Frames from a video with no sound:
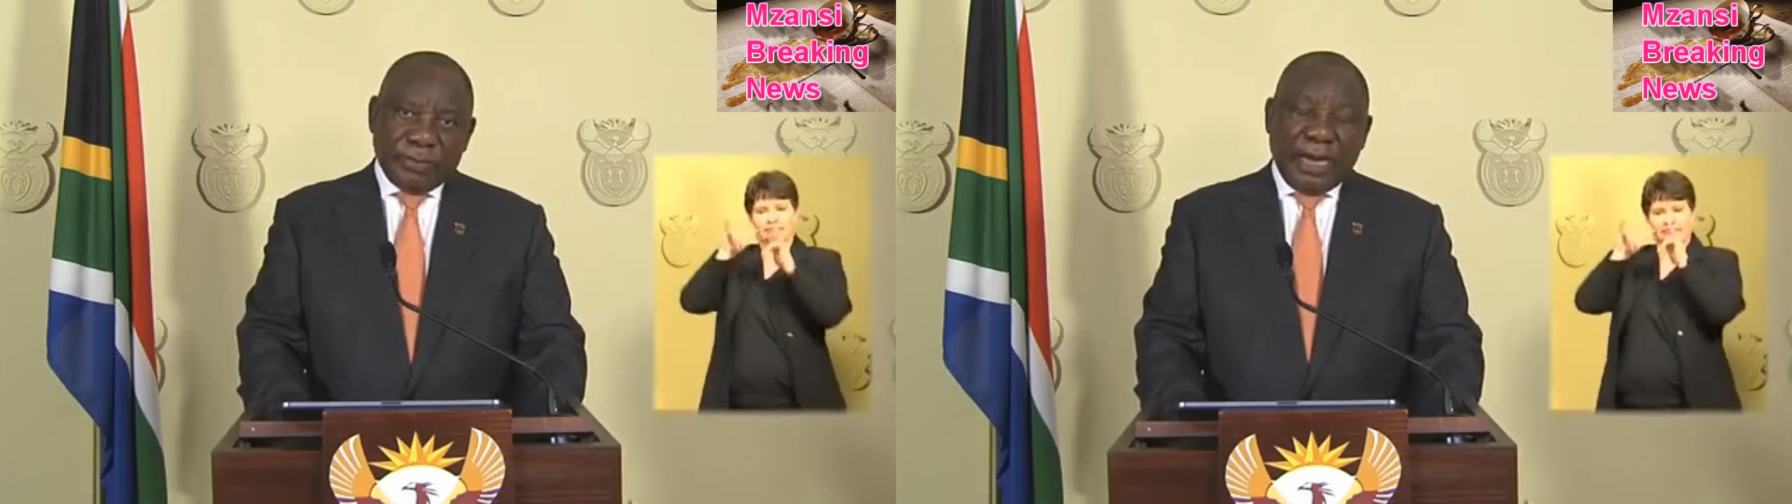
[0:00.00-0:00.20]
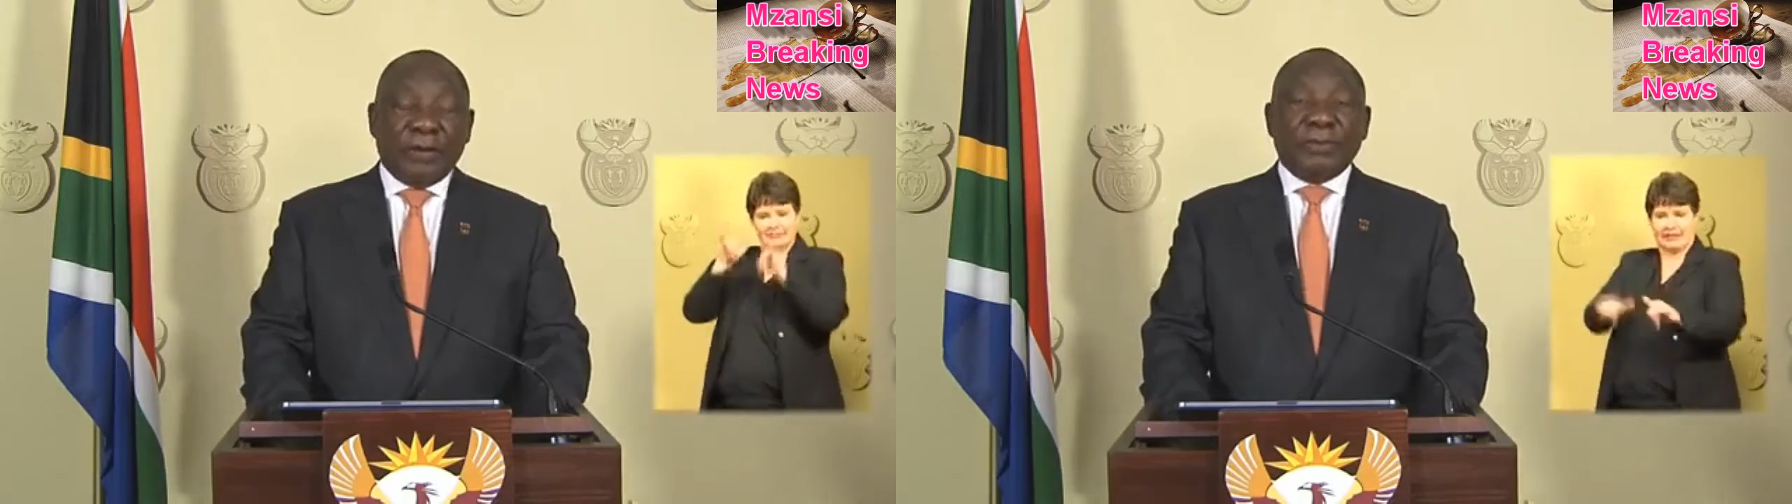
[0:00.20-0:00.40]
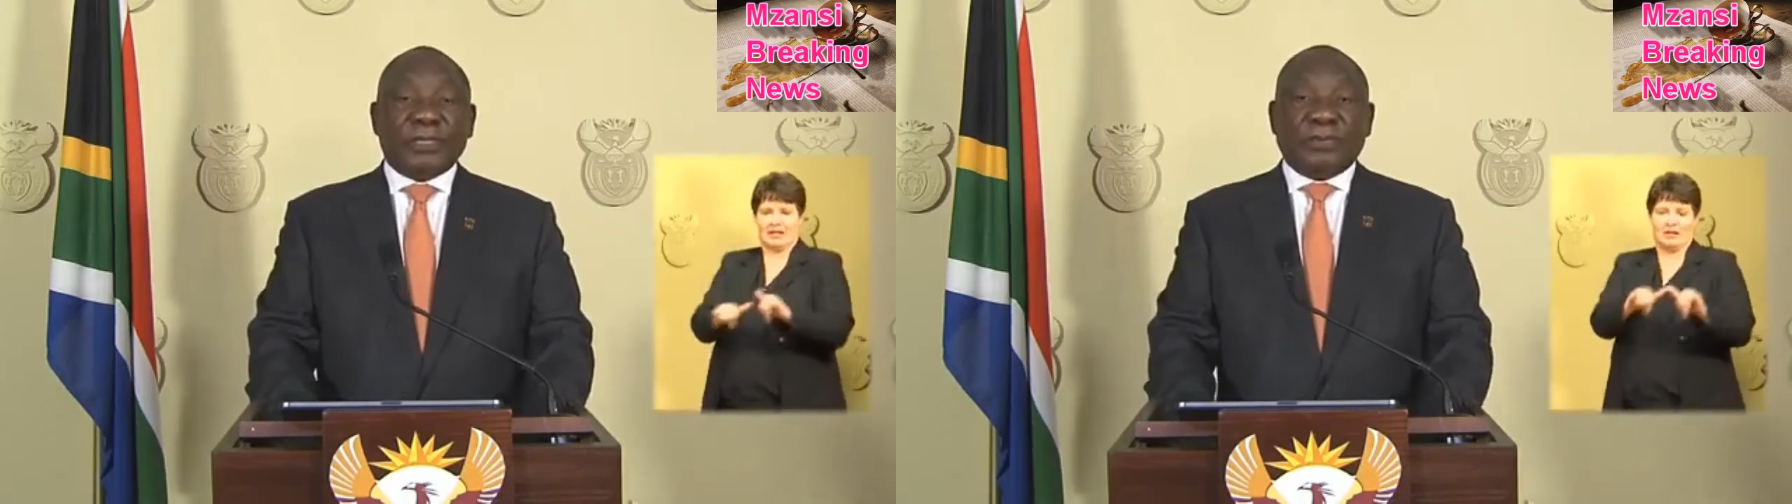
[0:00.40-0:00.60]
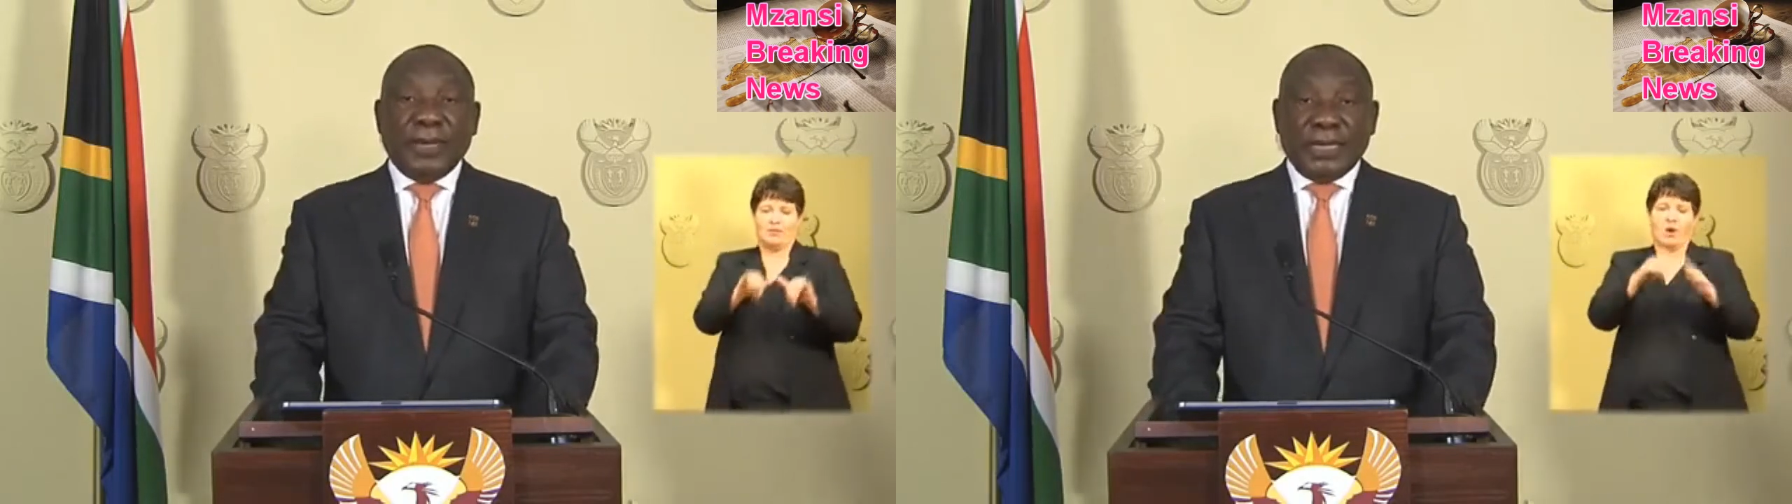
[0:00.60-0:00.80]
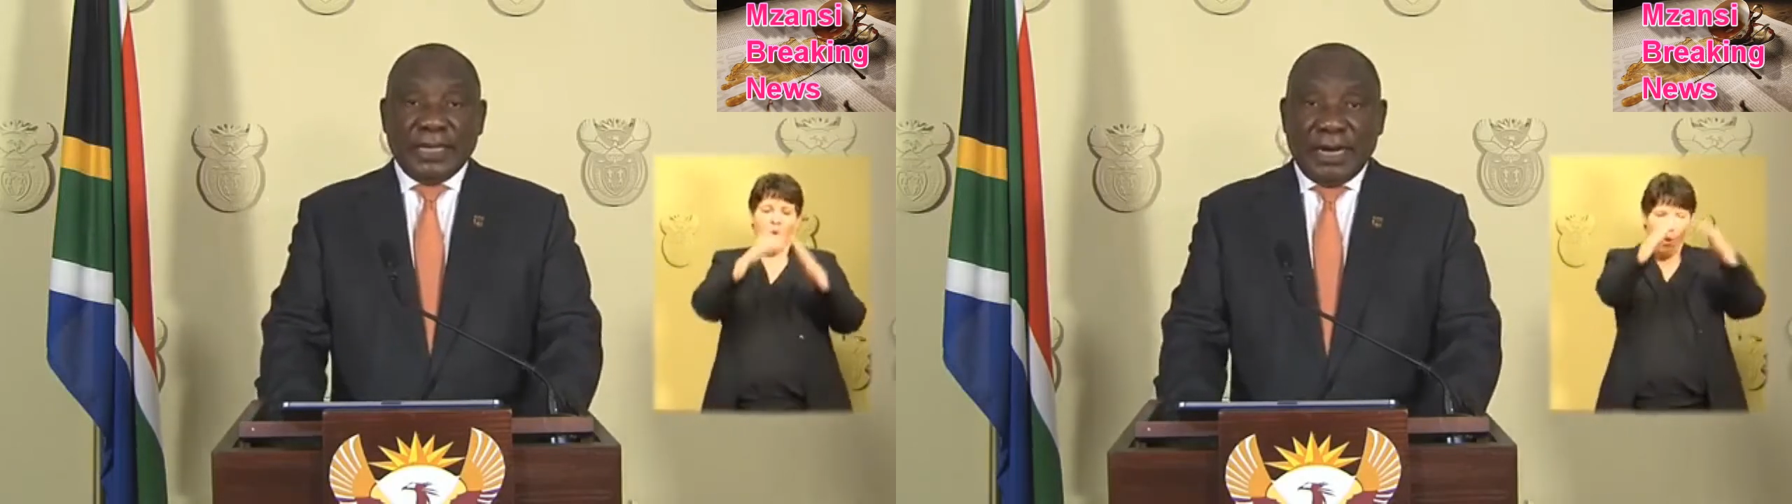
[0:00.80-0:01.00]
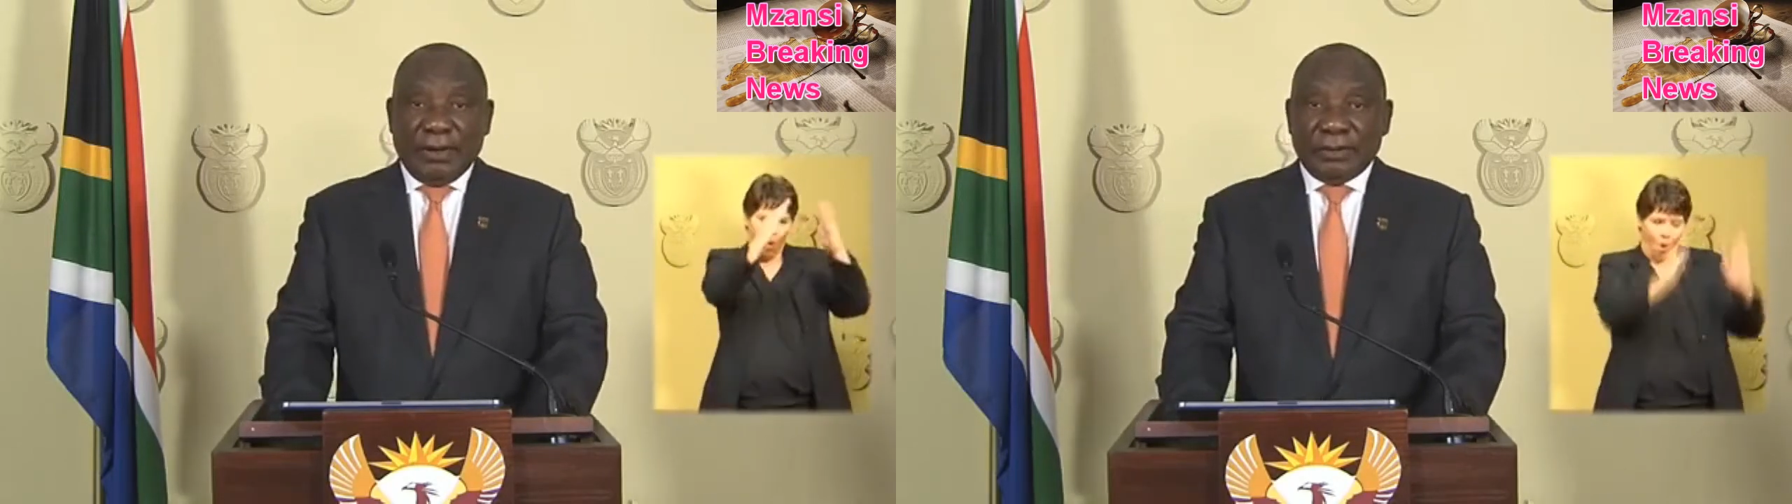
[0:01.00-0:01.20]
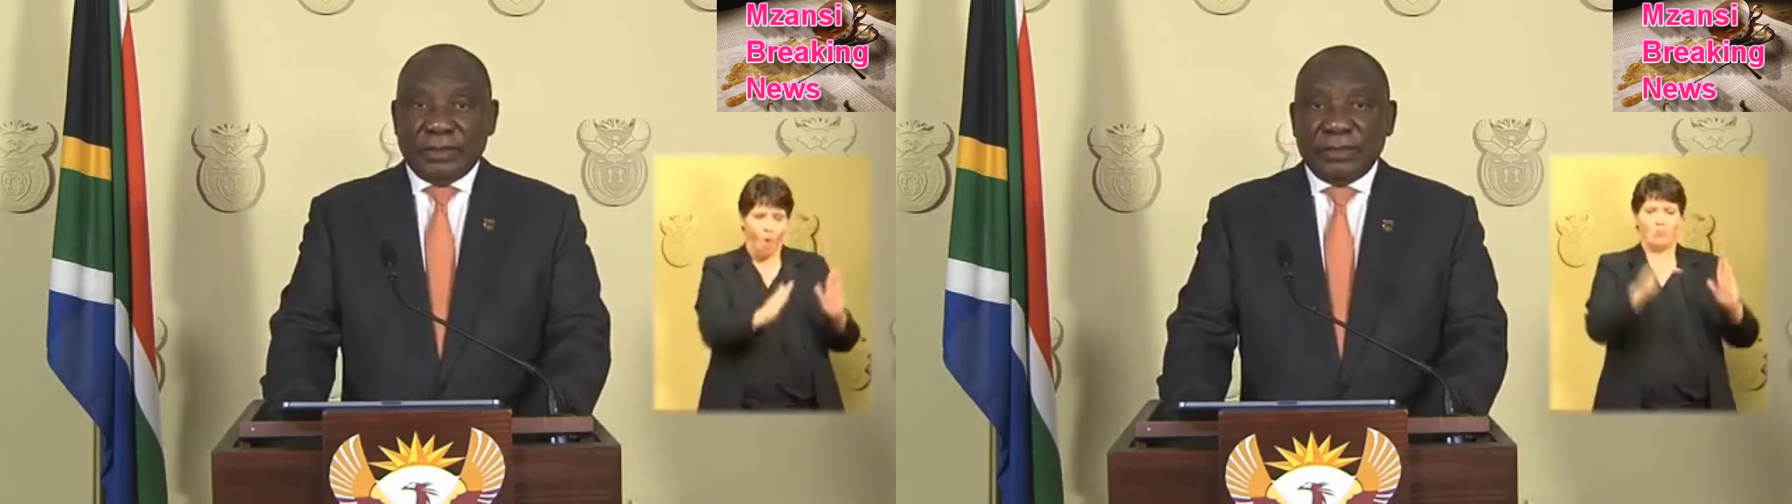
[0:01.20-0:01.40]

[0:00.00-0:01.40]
That will be spelled out.